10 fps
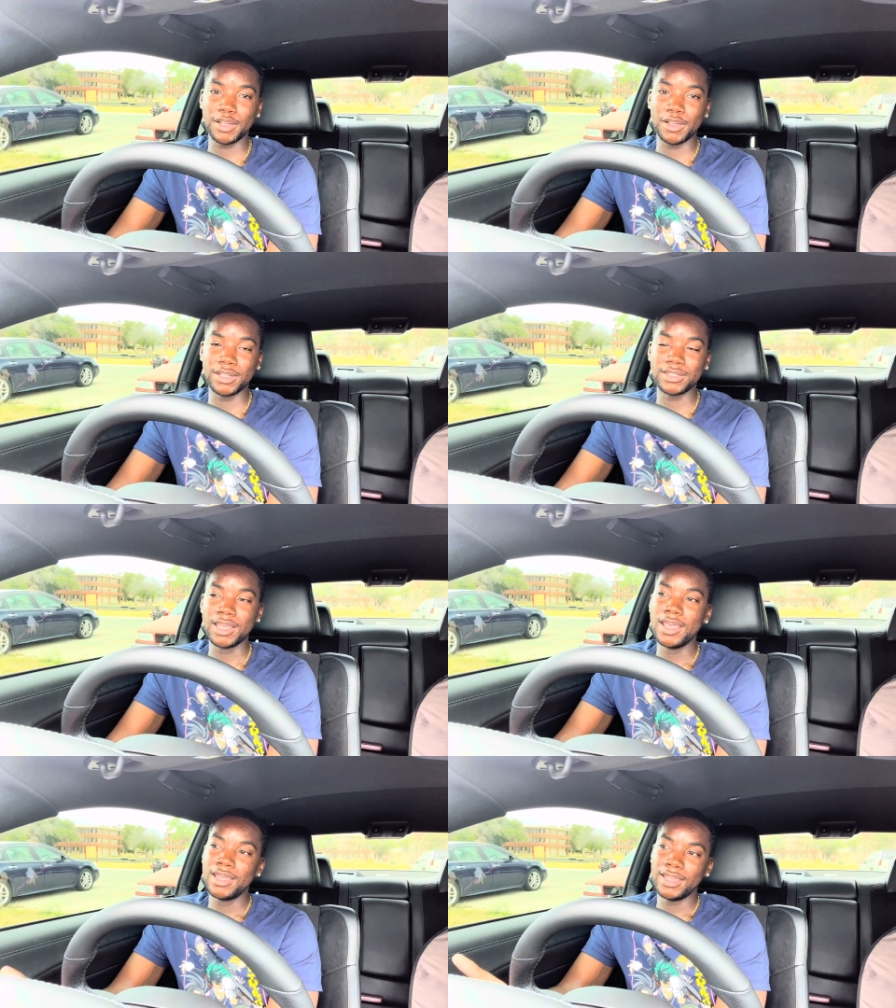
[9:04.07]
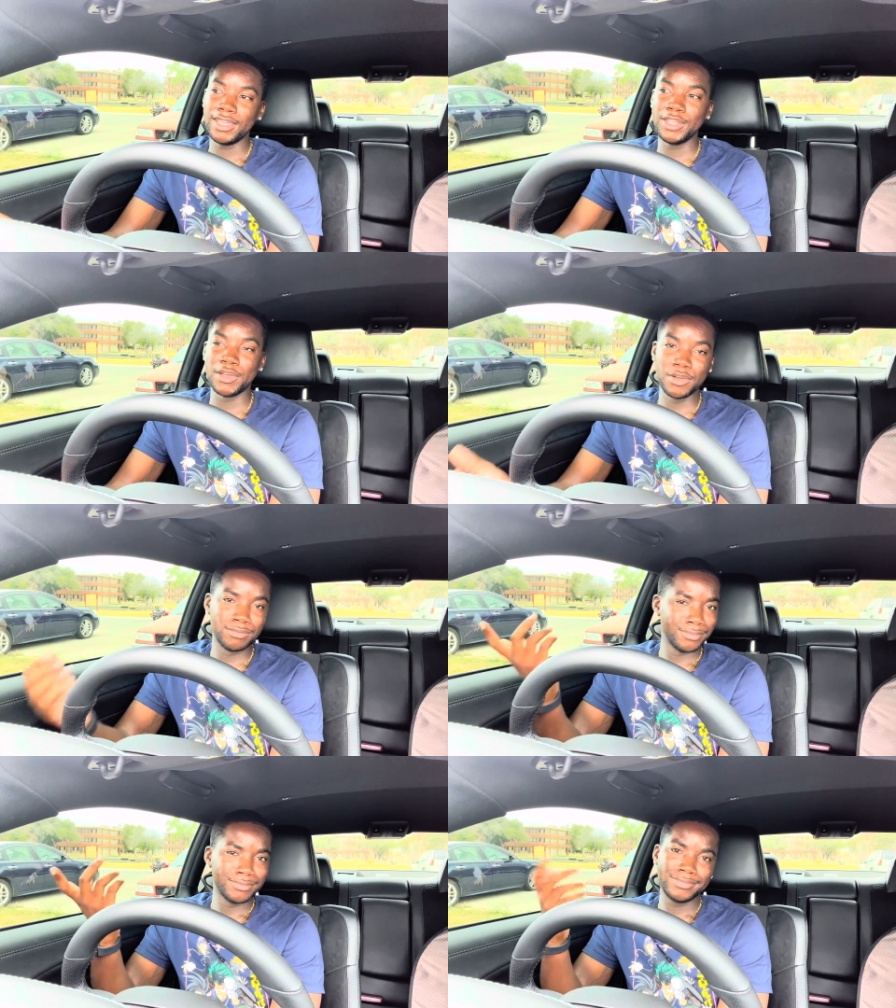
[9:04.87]
all this. And you know,
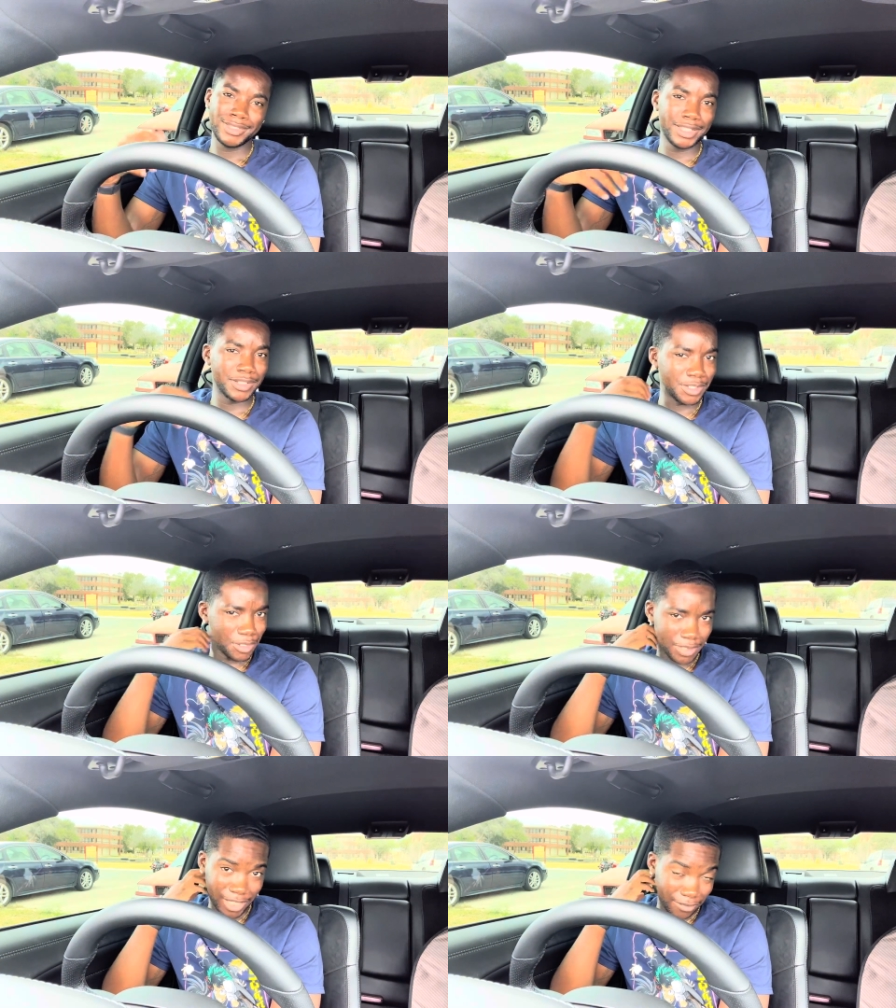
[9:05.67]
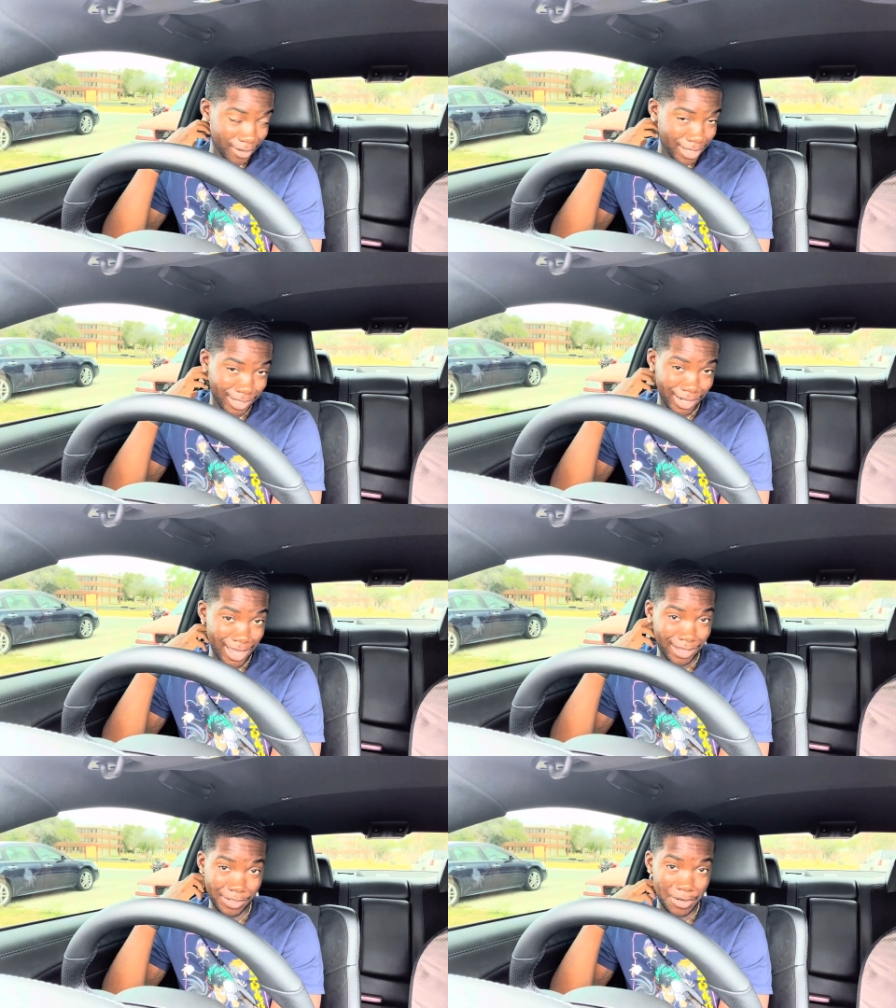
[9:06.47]
dealership gonna take advantage of
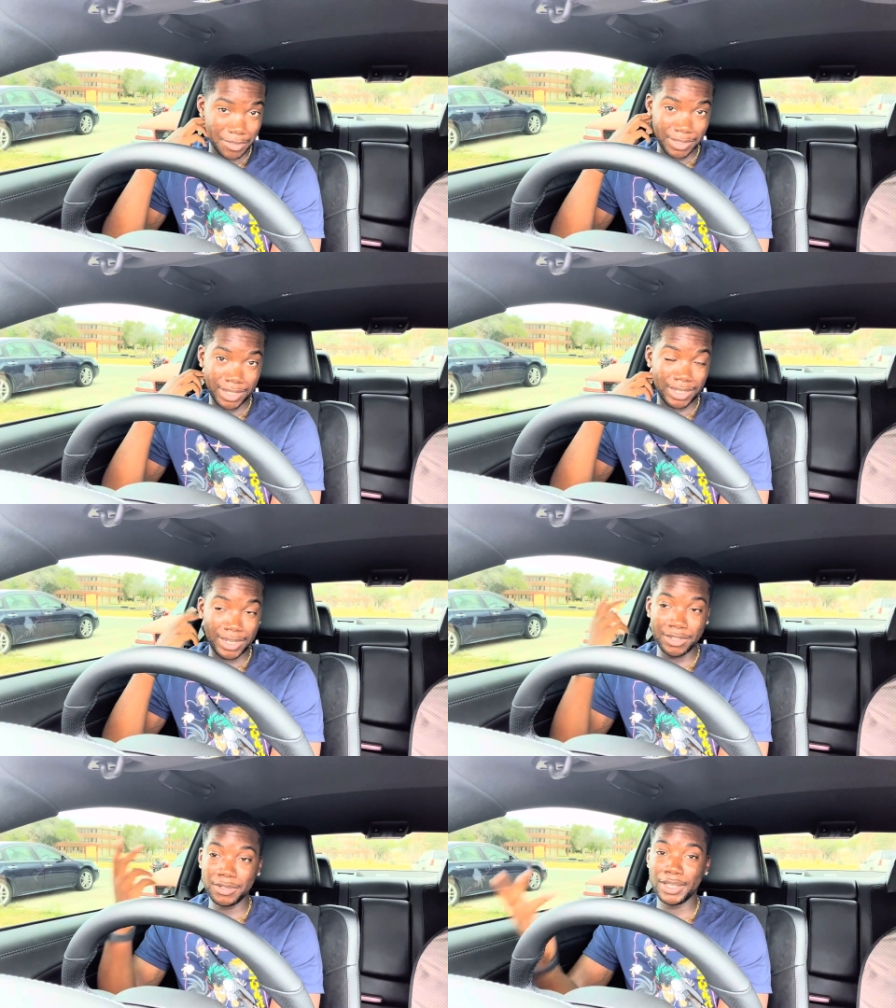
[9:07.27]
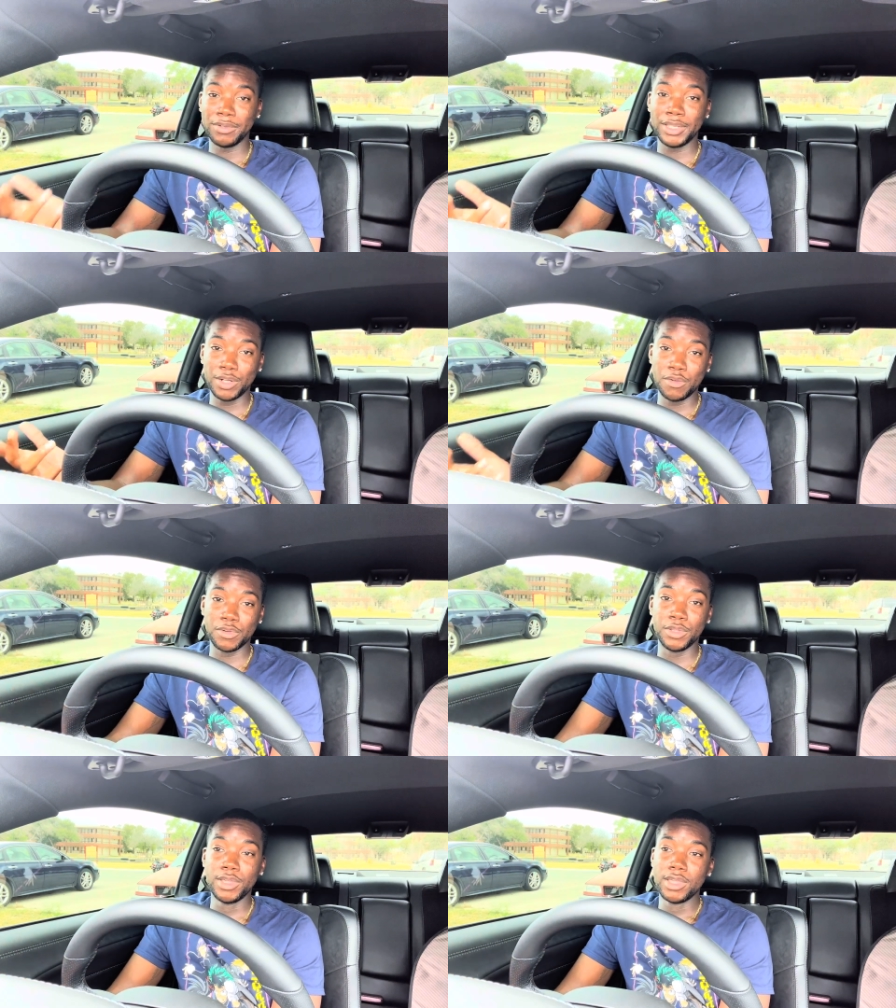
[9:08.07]
that. You know what I'm saying? They're gonna they gonna get
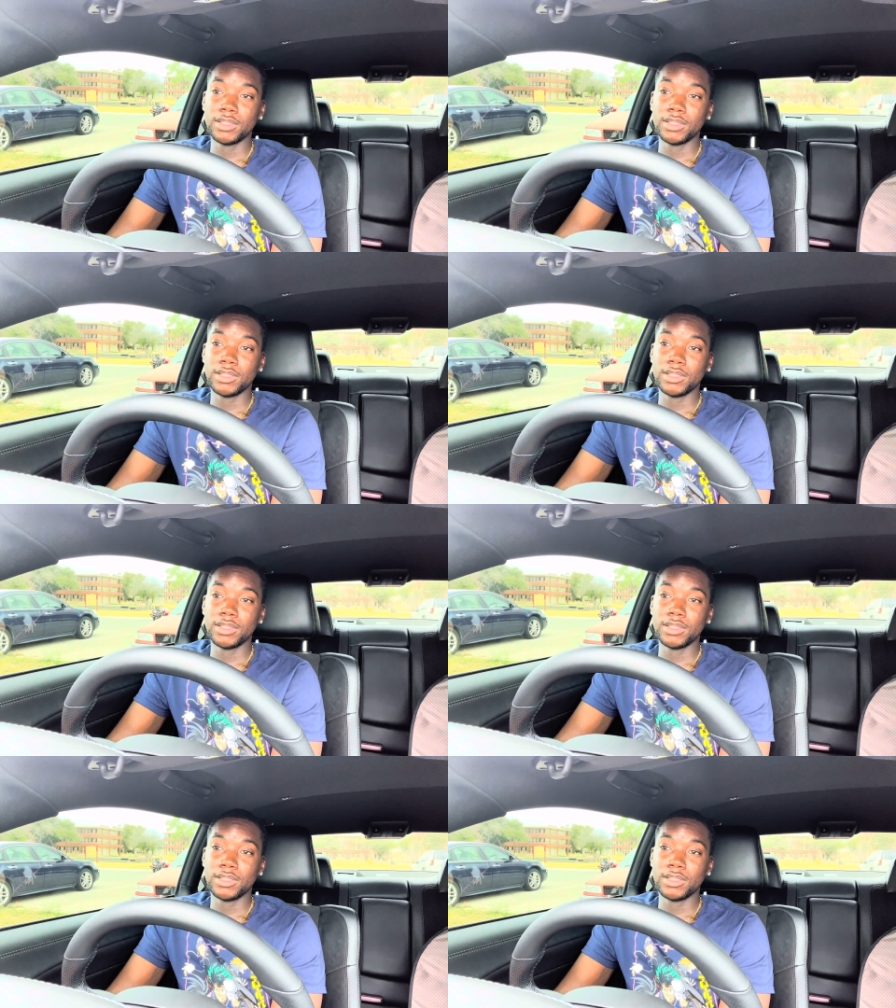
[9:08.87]
over you.